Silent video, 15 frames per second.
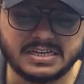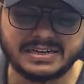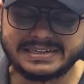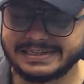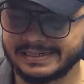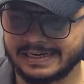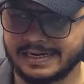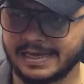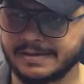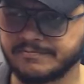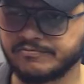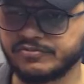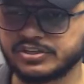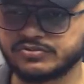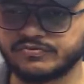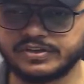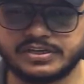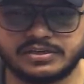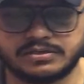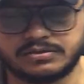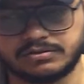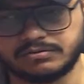data type which
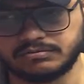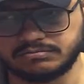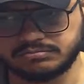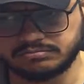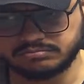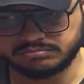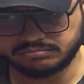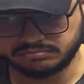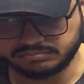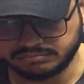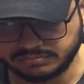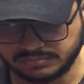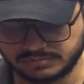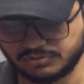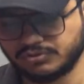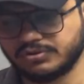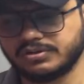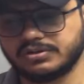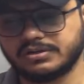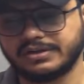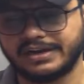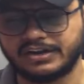we
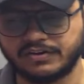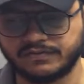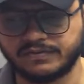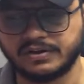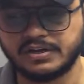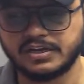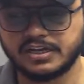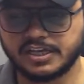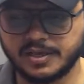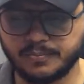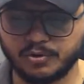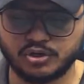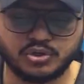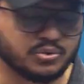kind of keep on